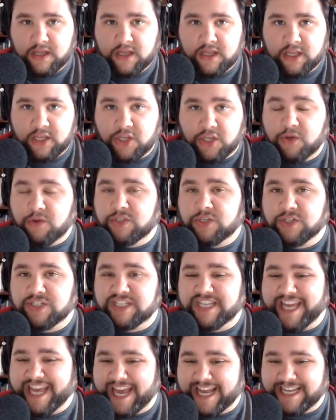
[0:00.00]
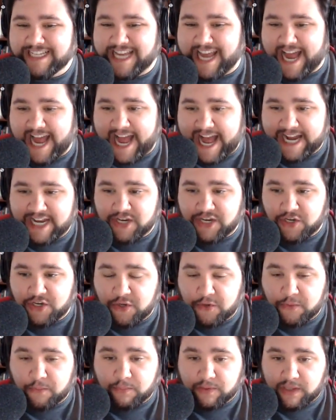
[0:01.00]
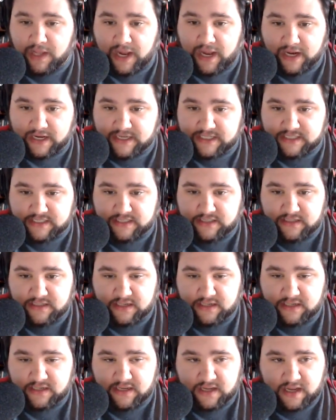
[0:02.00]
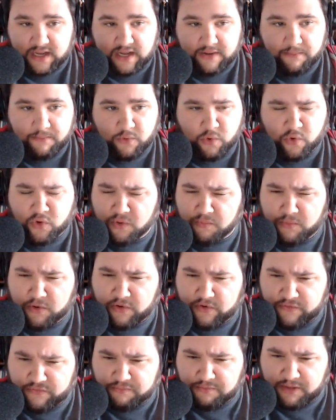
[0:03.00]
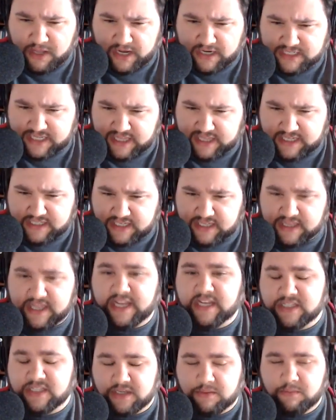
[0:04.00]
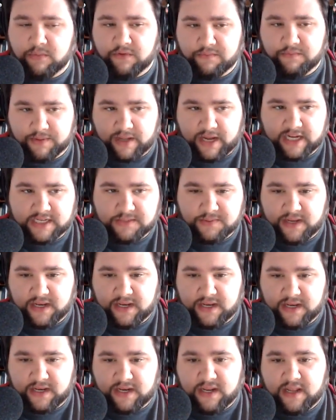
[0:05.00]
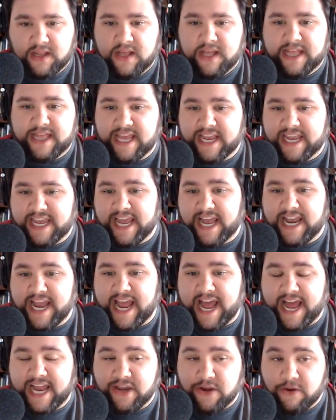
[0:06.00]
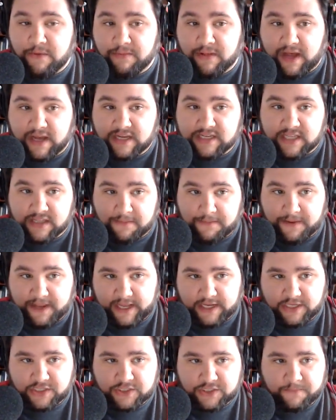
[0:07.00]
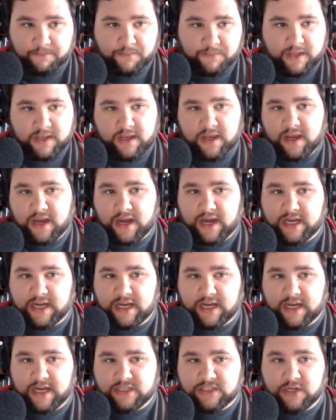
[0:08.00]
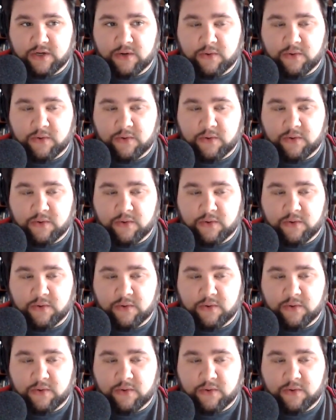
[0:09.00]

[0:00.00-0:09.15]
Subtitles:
users can't add new blocks or move blocks. They can still move blocks, but they can't add new blocks to the page. So